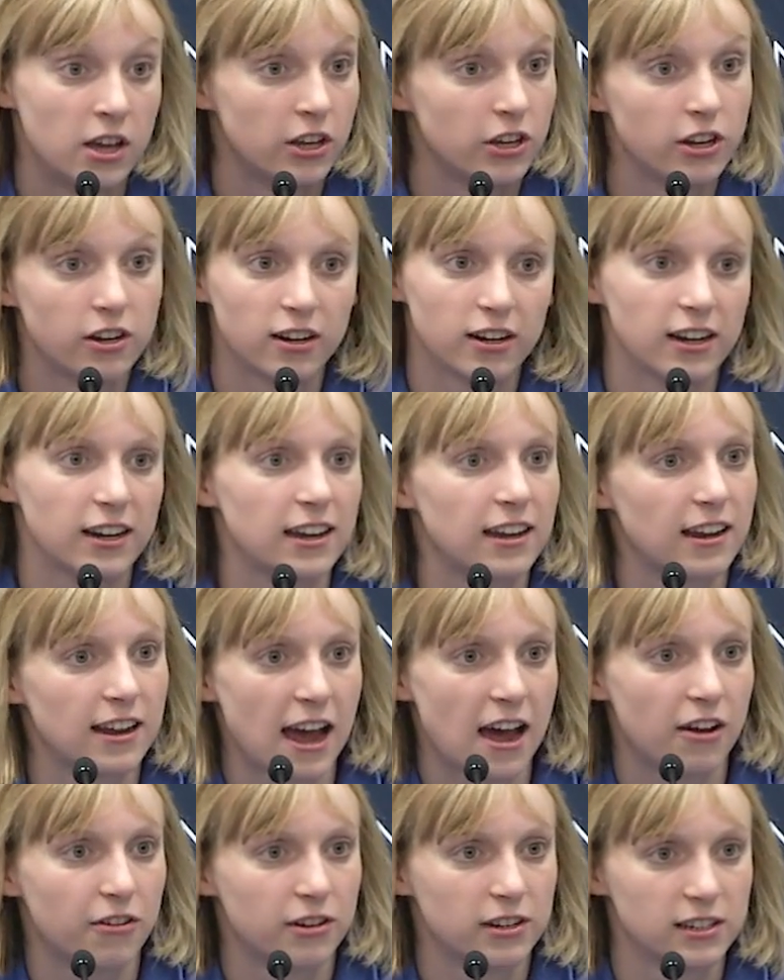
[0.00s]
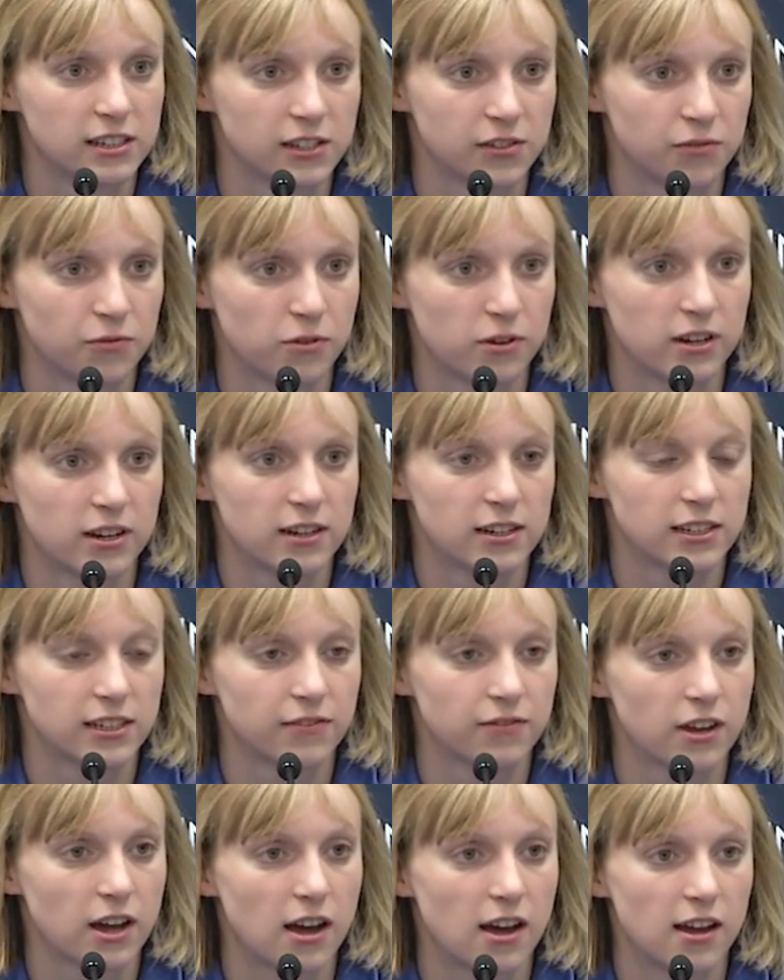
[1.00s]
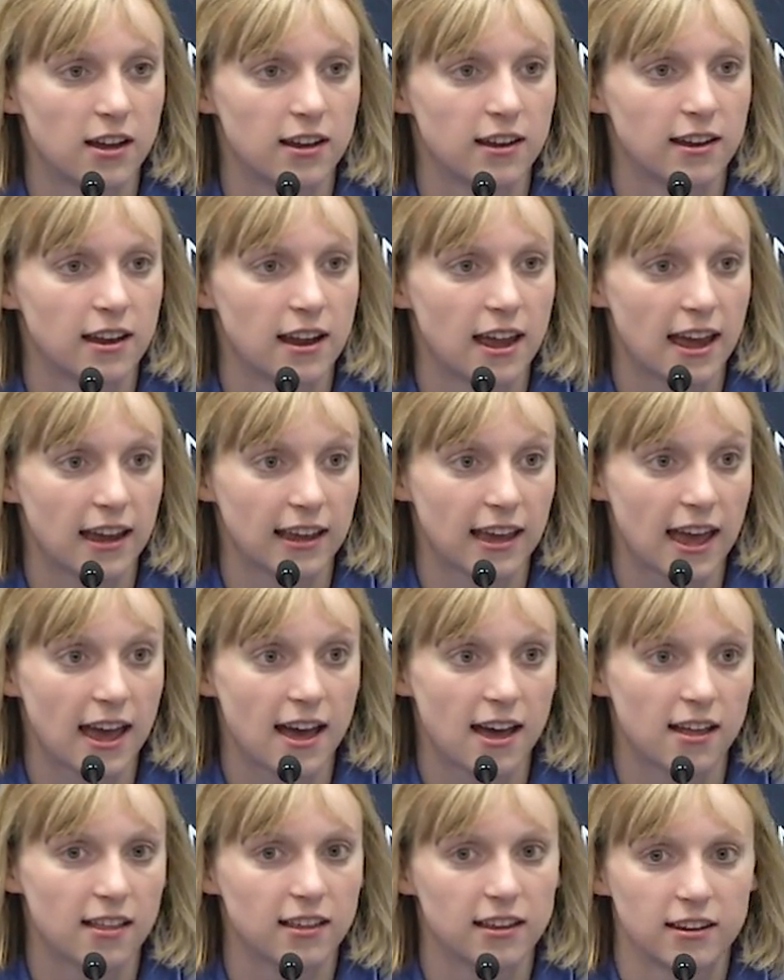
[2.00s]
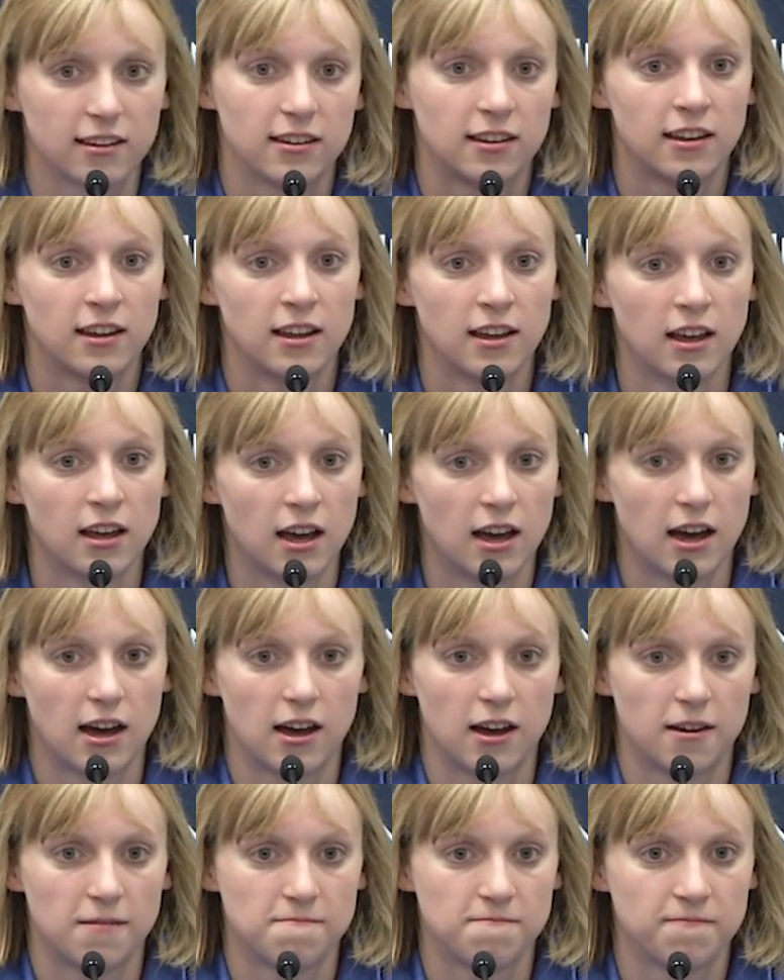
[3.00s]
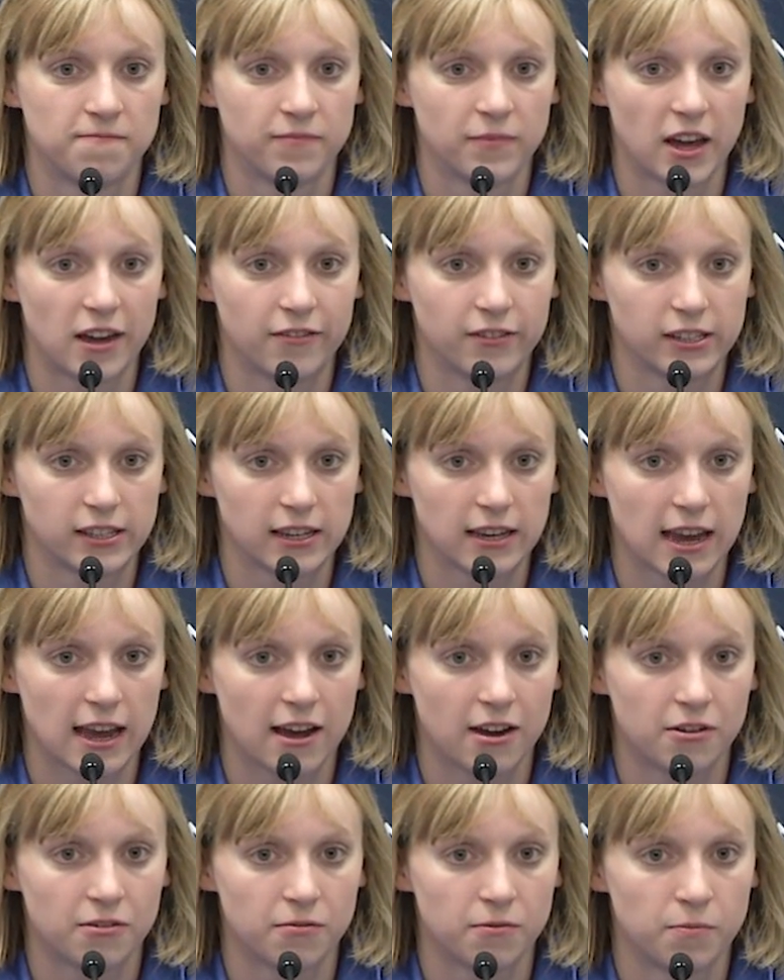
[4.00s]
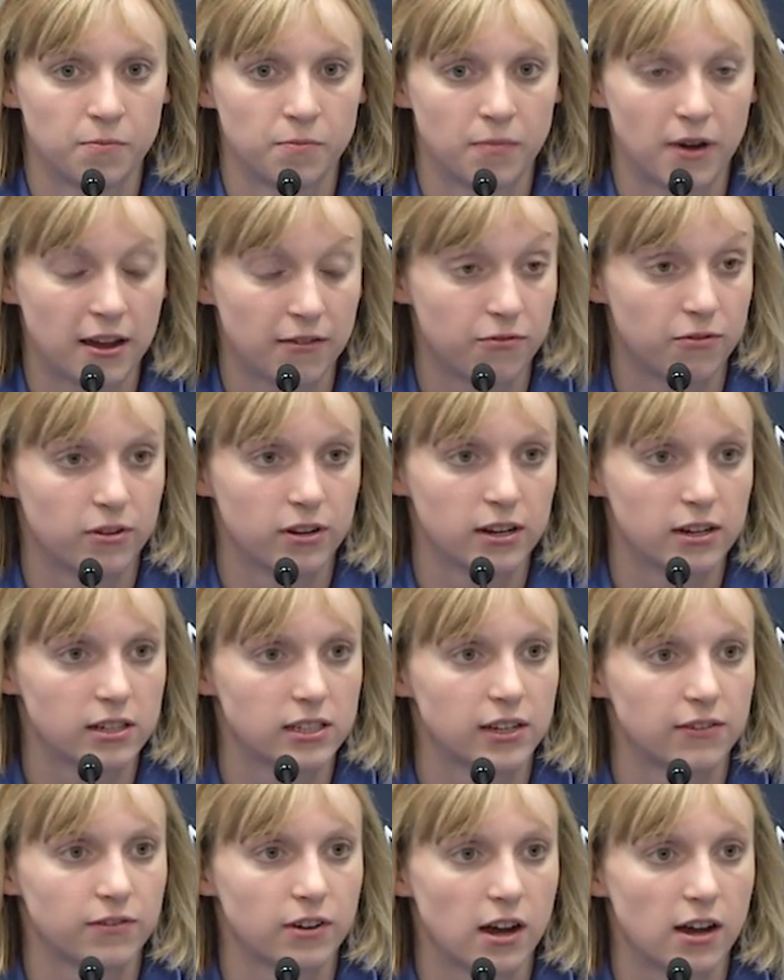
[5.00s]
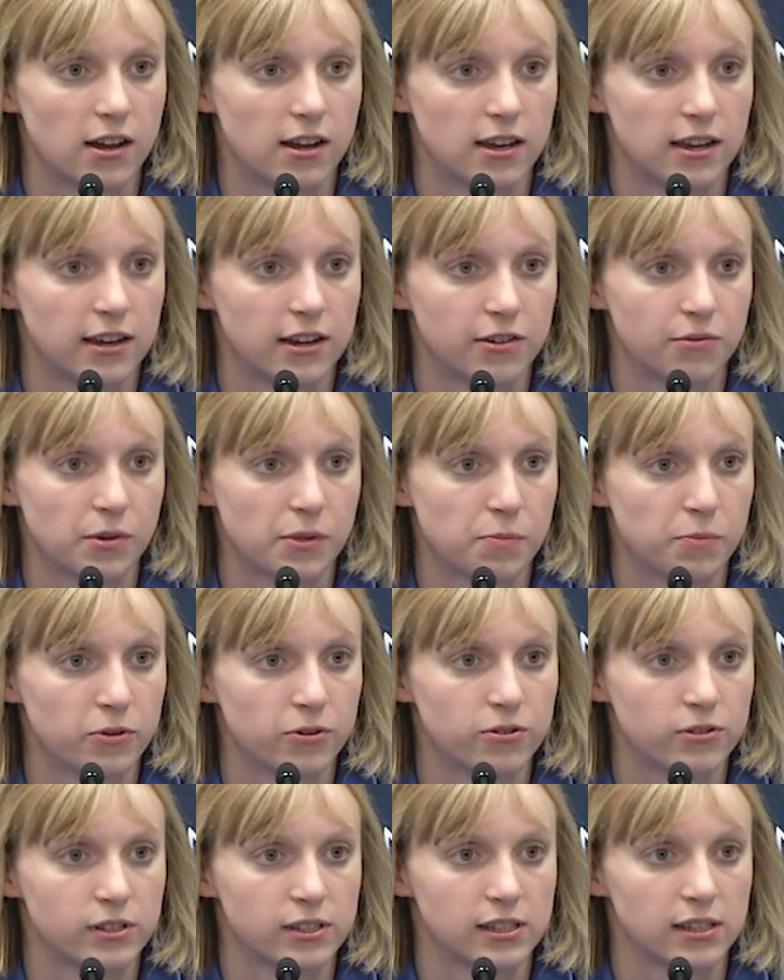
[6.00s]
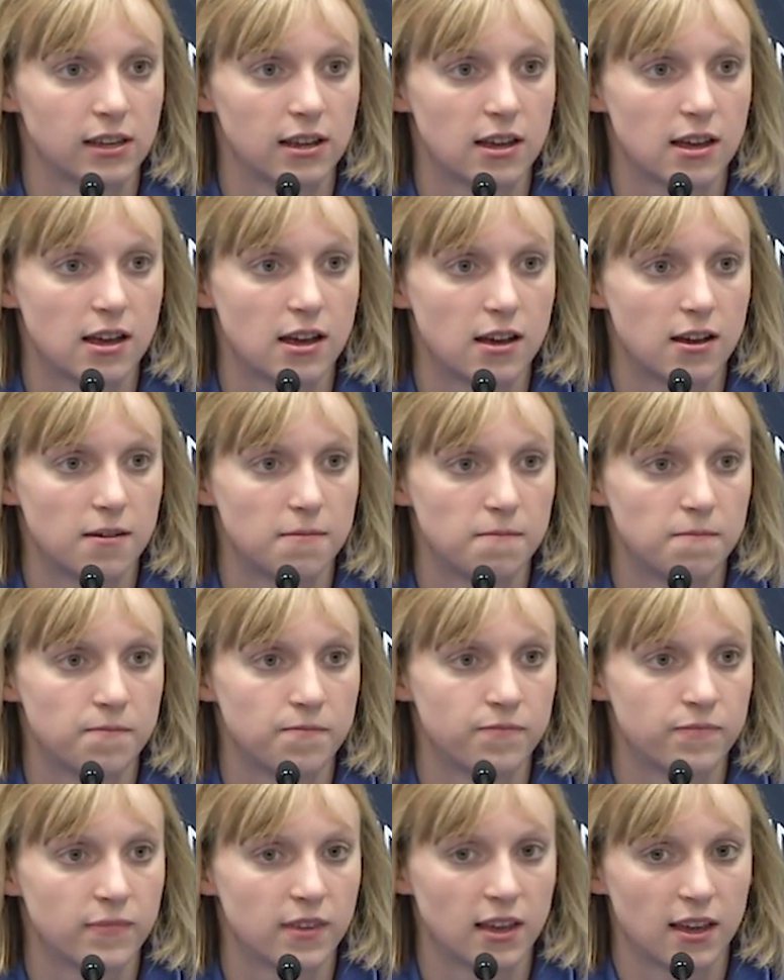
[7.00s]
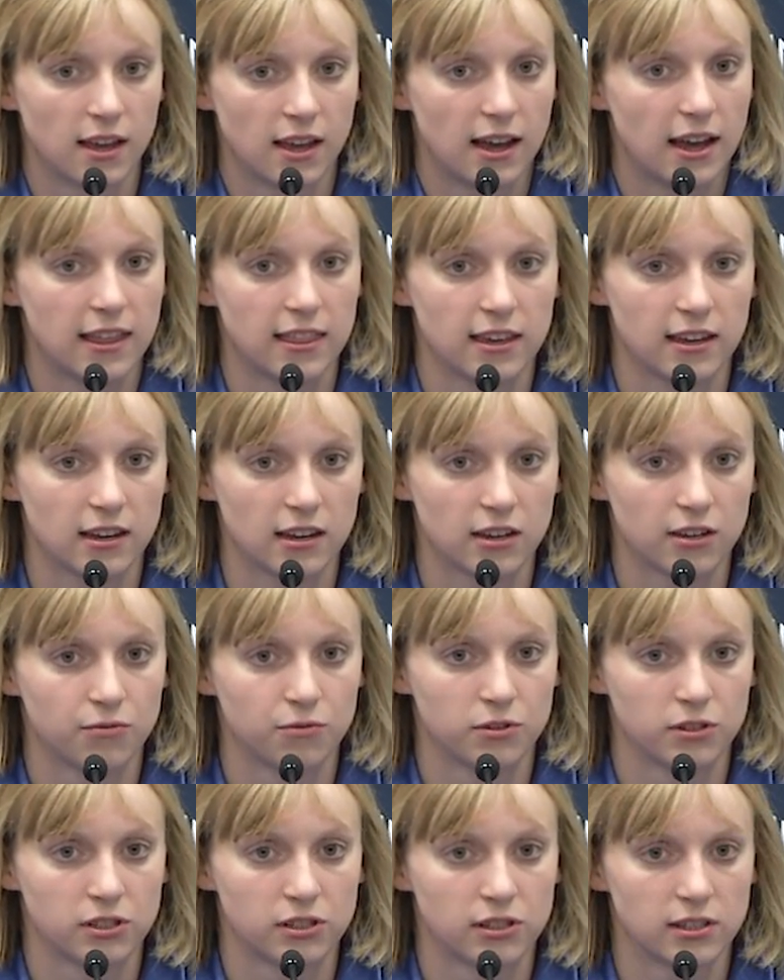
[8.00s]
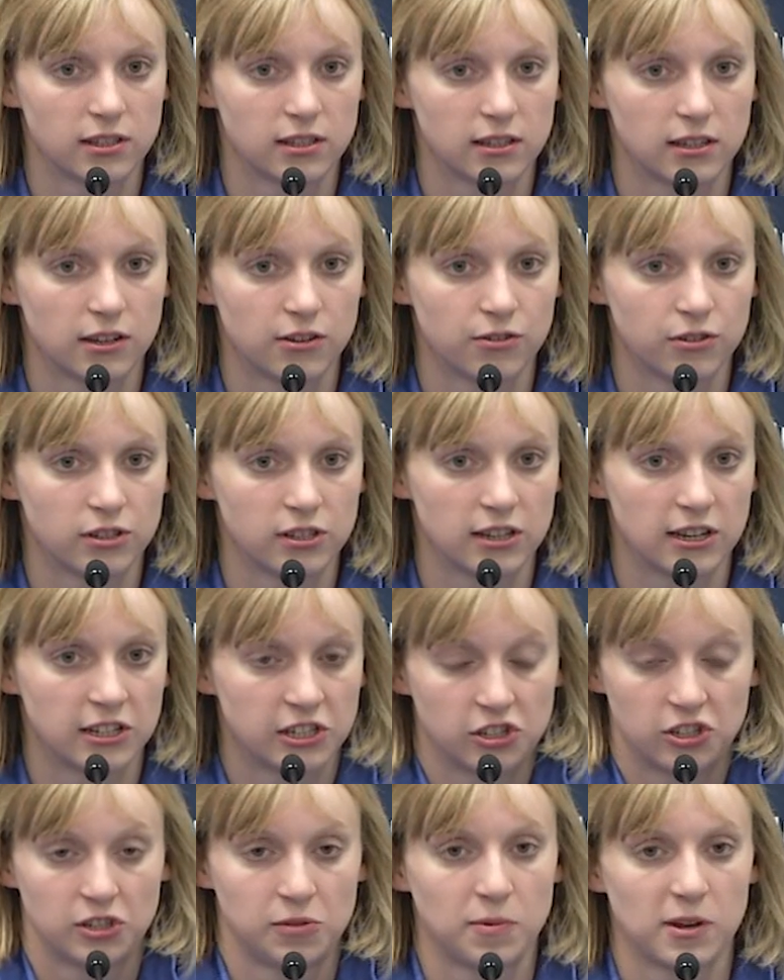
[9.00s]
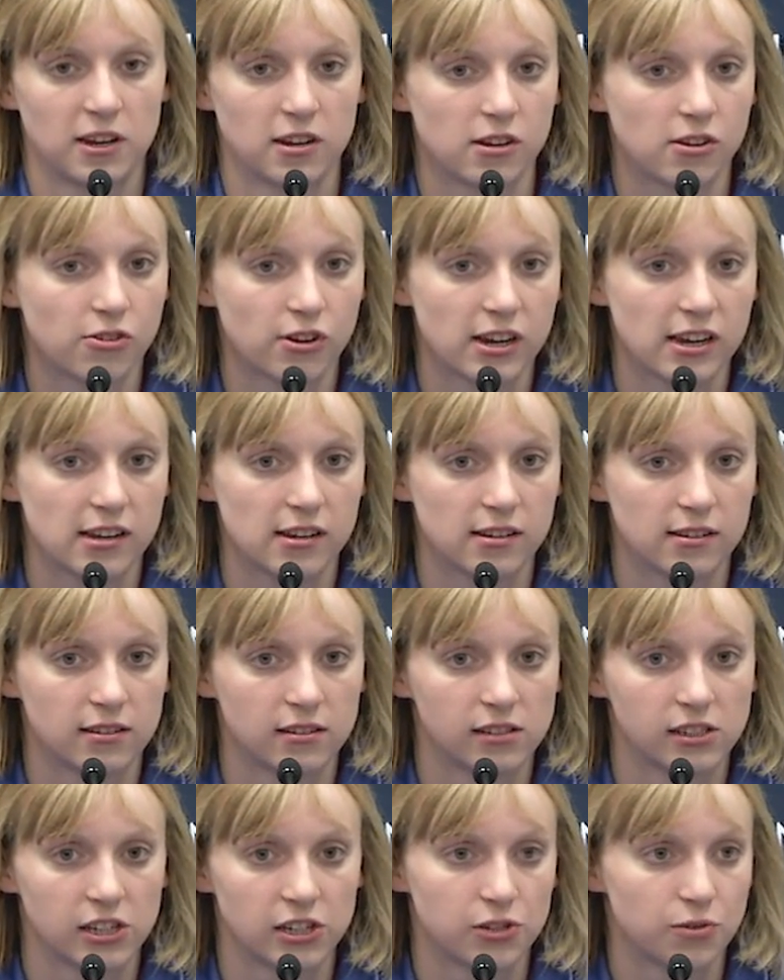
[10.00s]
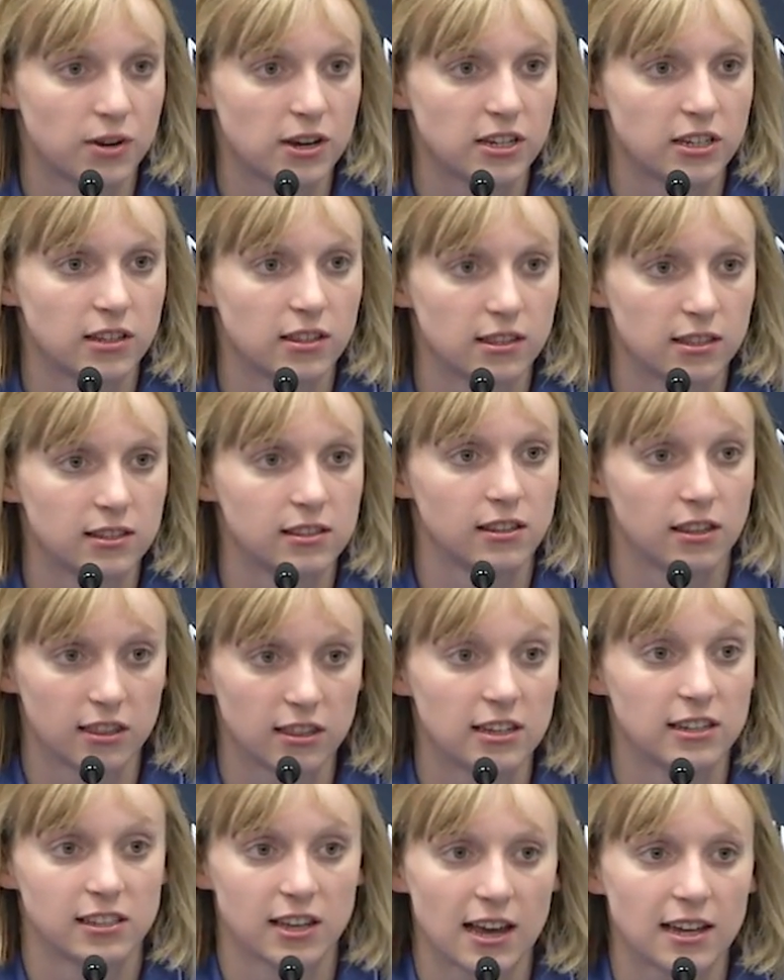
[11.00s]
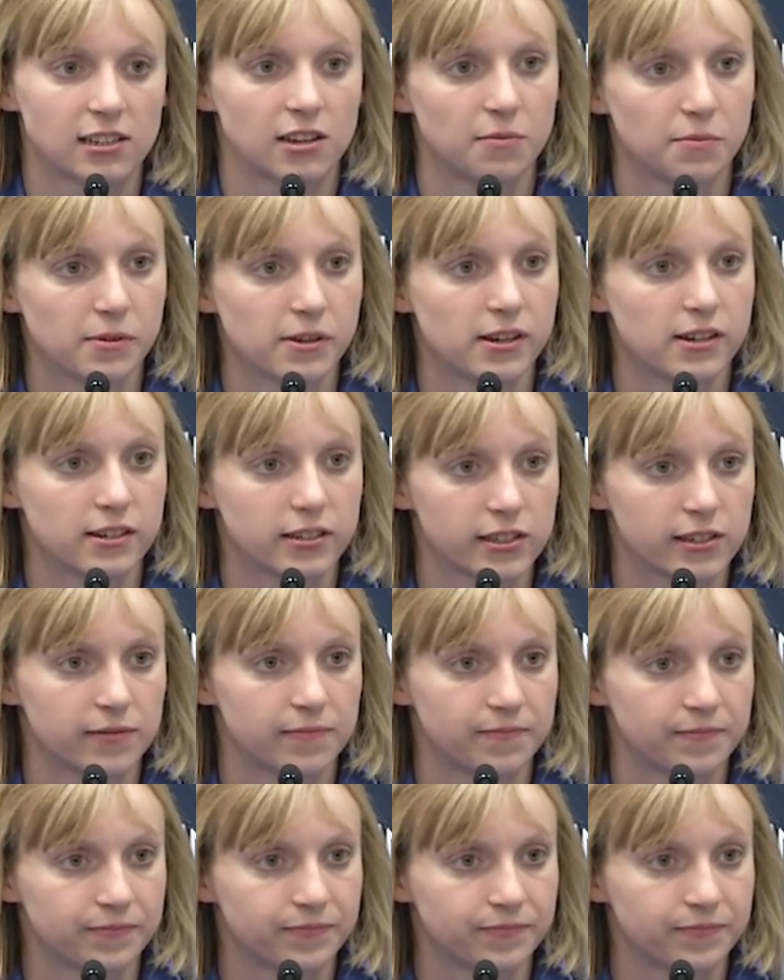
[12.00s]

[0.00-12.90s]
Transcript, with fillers: Yuri how his four years have gone at Cal, and um, obviously how my four years have gone here with Bruce. Um, I think it was it was it's just been a great situation these last couple of years.